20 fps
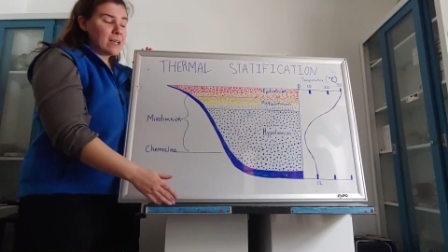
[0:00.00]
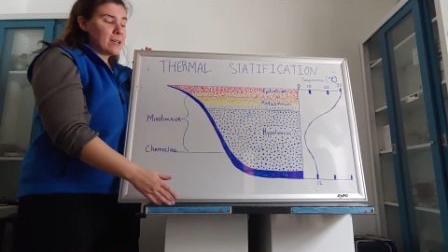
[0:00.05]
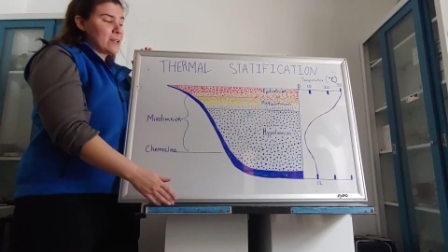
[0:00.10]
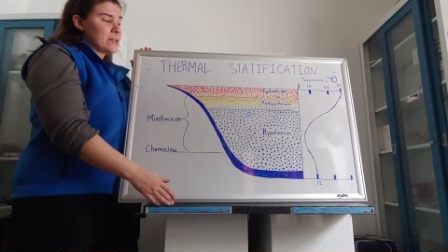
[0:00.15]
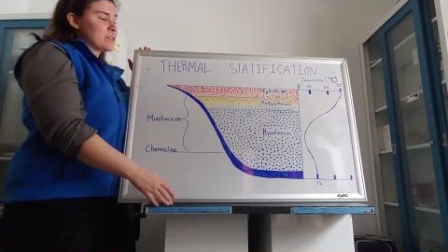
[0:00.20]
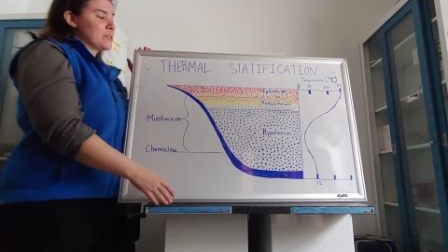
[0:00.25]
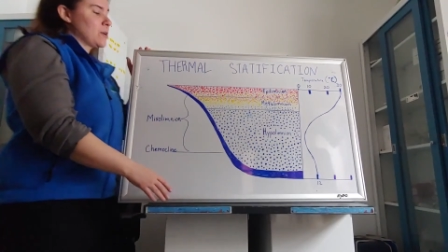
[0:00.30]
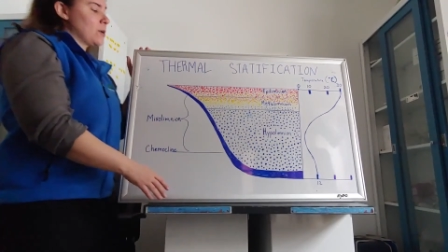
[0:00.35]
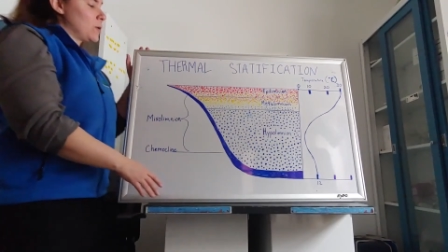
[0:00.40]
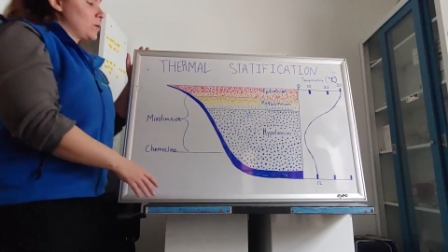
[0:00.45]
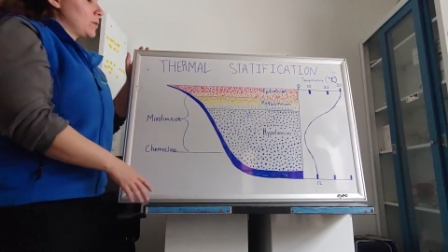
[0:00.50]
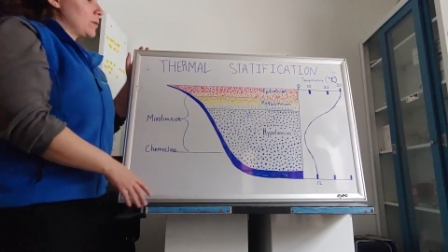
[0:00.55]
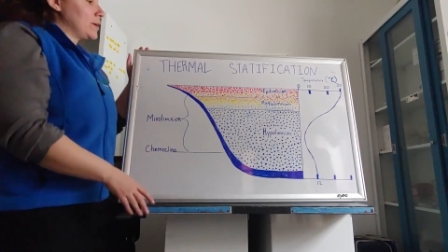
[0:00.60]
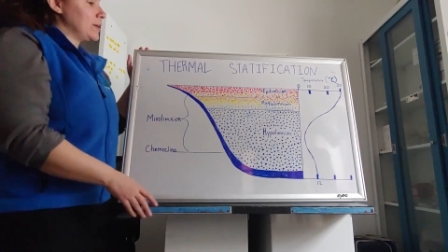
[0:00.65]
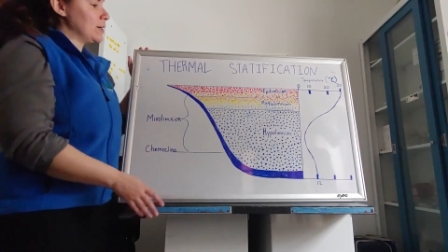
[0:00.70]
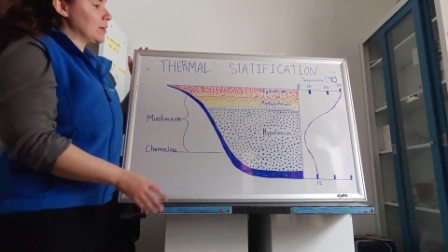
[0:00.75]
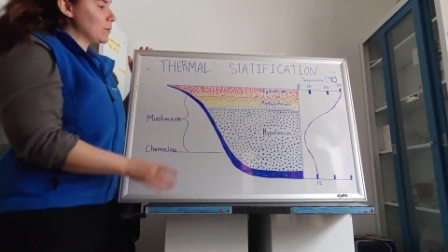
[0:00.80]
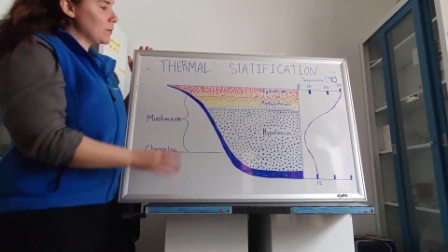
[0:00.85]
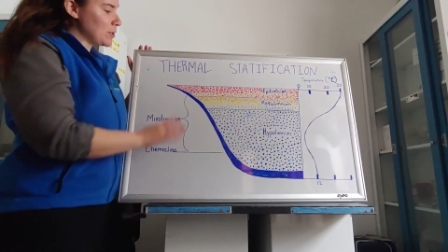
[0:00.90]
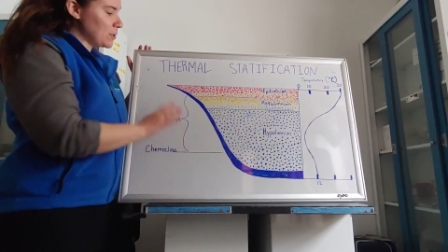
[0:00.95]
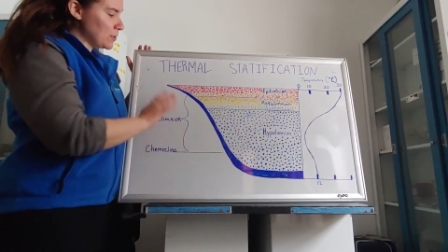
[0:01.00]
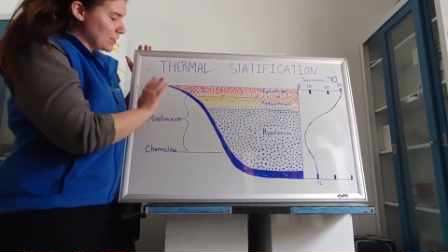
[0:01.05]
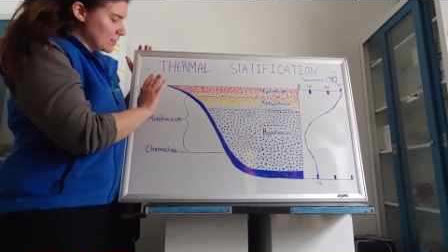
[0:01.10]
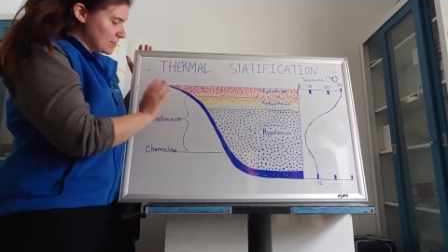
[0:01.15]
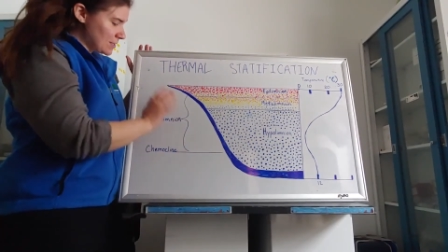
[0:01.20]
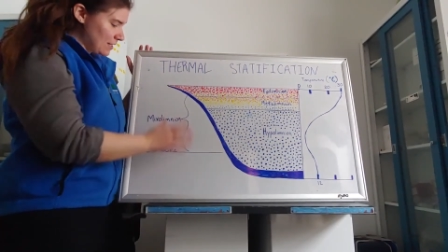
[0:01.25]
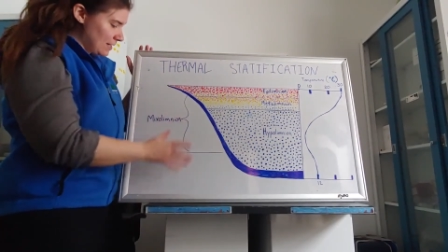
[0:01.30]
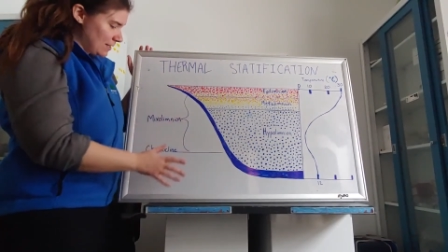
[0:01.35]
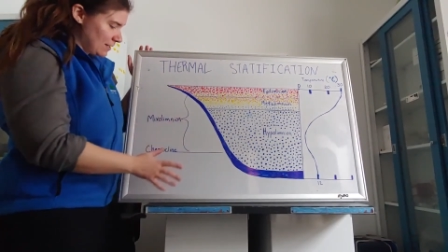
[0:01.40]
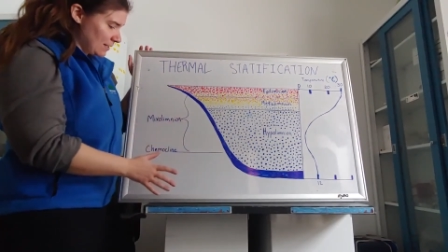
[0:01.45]
So here what you can
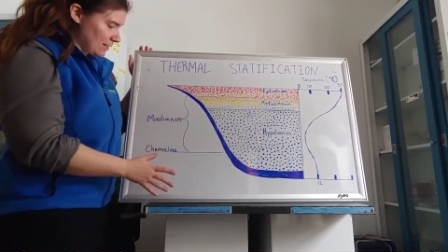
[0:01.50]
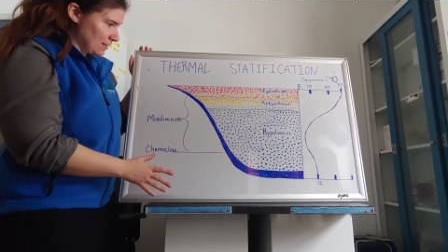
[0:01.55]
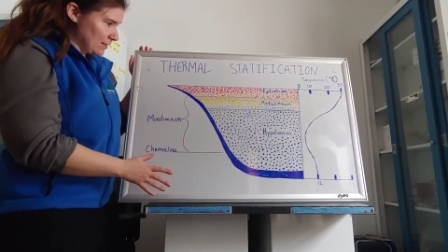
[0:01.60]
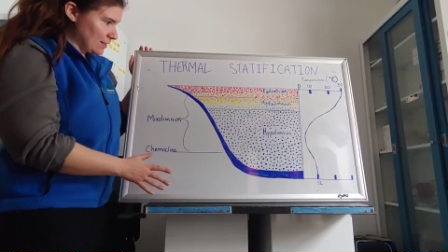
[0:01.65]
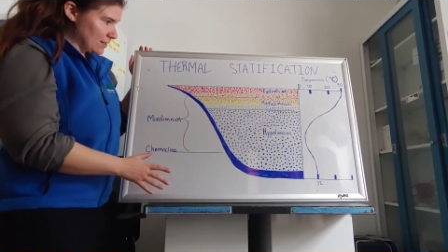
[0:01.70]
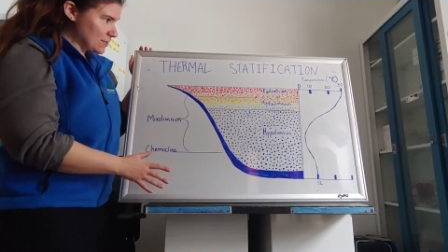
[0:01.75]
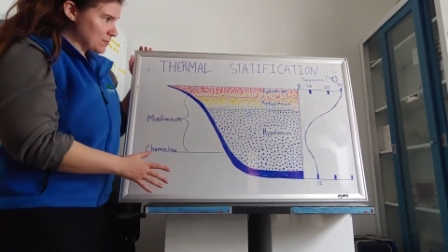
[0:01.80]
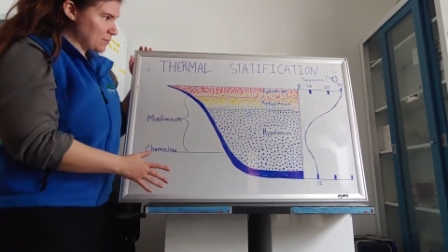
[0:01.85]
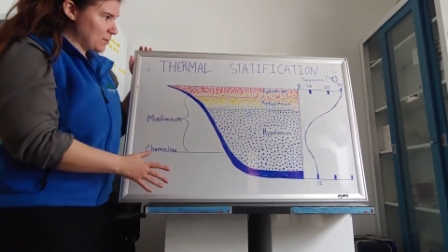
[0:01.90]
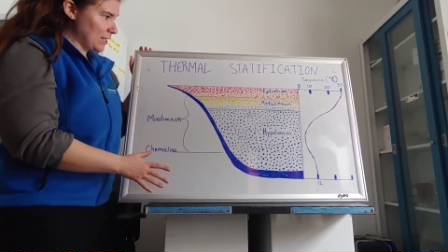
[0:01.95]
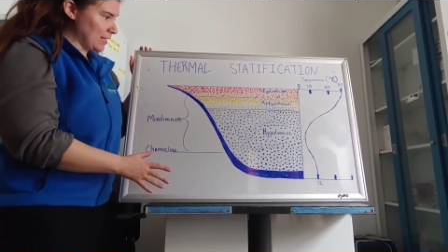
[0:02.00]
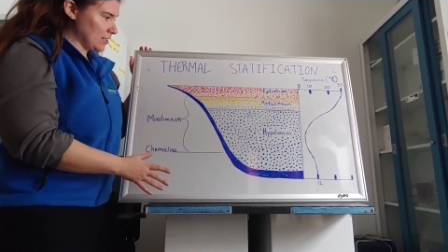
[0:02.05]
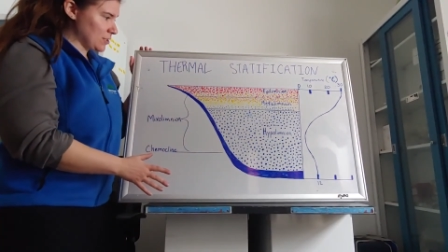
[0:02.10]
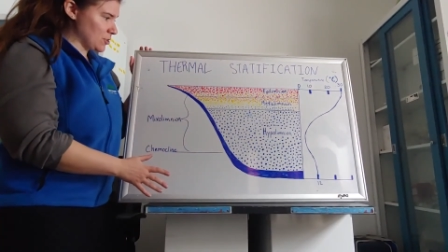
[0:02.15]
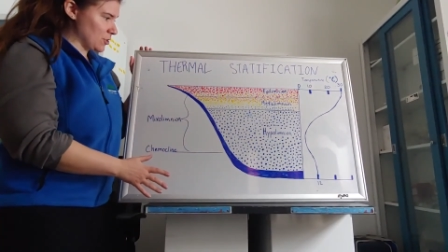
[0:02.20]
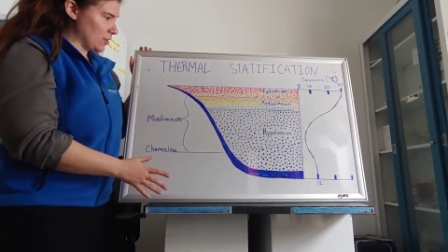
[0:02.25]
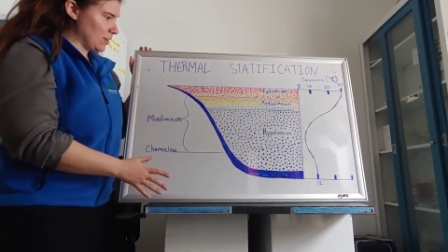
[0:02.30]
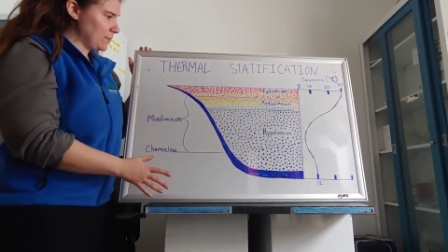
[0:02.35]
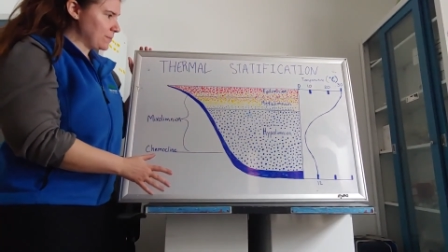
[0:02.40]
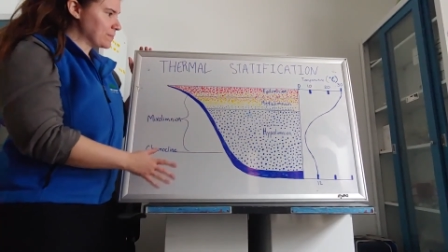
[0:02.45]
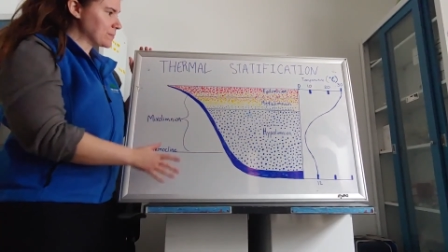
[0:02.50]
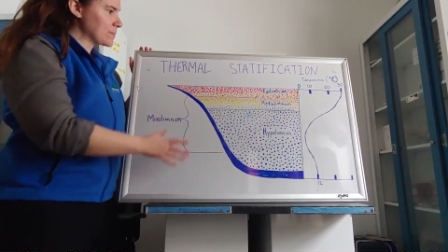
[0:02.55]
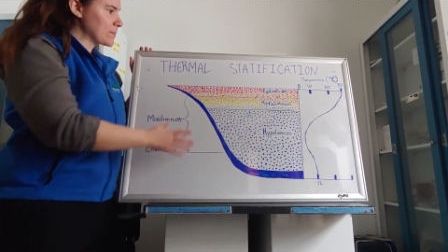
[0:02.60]
see in this picture